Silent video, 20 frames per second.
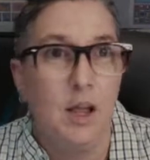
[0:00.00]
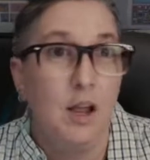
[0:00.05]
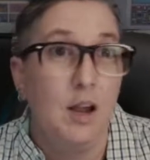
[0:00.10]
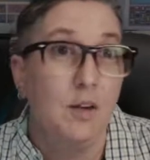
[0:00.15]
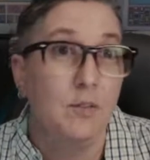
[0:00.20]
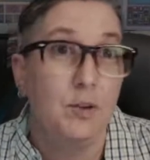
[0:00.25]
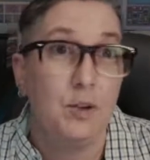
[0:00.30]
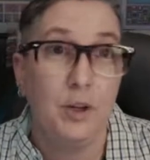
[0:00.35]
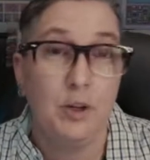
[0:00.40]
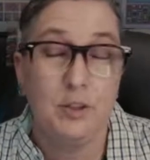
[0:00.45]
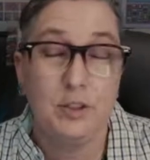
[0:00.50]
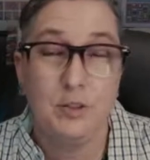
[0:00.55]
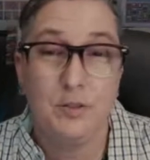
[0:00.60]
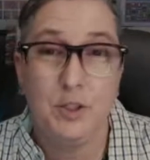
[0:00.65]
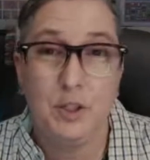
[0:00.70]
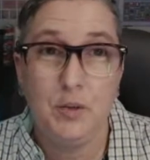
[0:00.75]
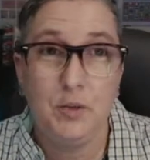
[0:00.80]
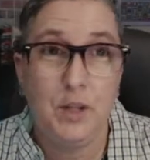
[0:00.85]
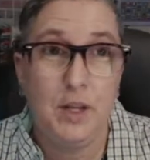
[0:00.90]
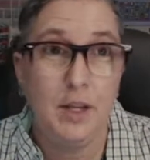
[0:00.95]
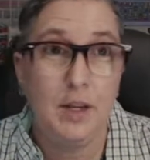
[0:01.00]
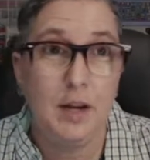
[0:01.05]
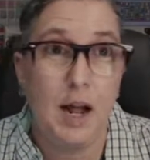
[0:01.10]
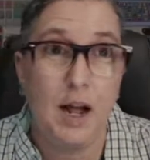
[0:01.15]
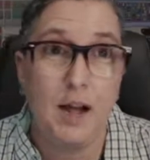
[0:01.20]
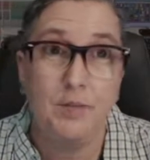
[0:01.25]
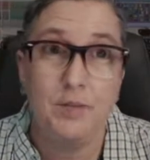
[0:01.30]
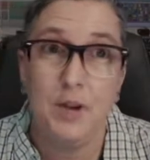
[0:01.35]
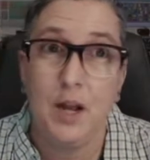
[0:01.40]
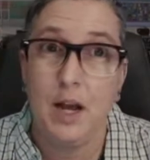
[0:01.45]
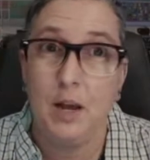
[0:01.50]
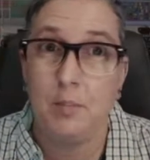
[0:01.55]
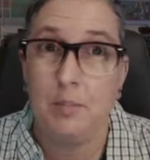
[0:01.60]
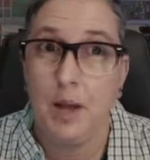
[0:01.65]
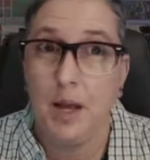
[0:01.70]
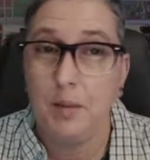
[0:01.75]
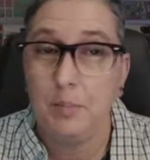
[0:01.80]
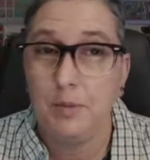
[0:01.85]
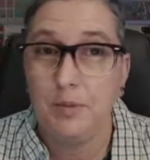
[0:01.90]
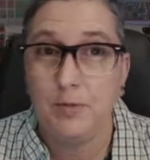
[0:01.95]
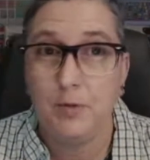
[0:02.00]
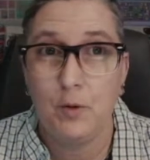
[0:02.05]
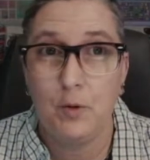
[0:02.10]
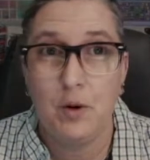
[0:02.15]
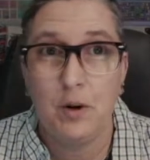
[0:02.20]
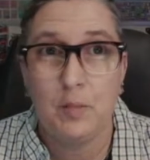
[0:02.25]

For those of you that I've not met before,